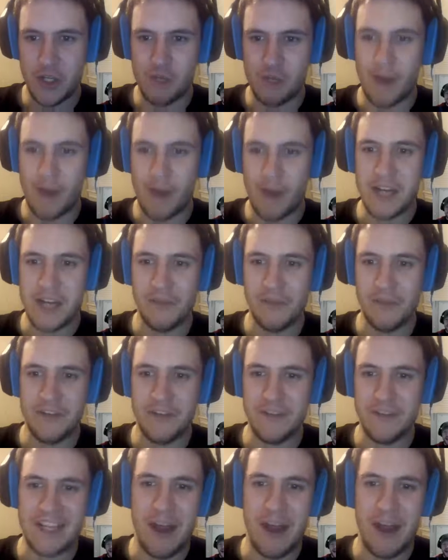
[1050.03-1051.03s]
Ryan, you've lived
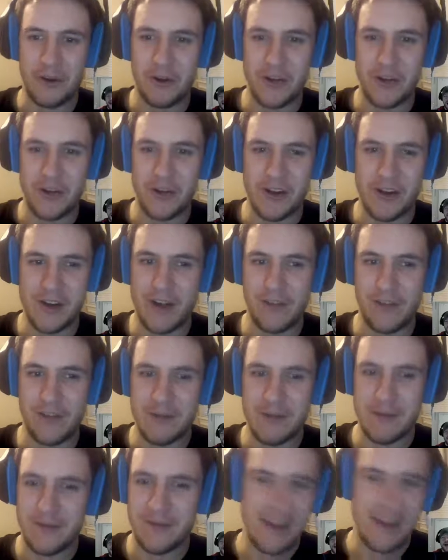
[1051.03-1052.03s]
in Calgary. You're not a
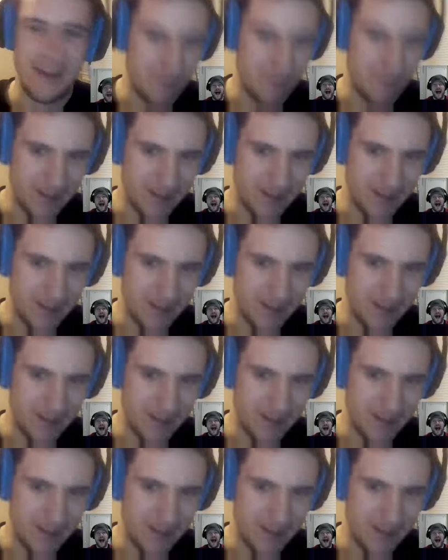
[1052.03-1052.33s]
Flames fan, but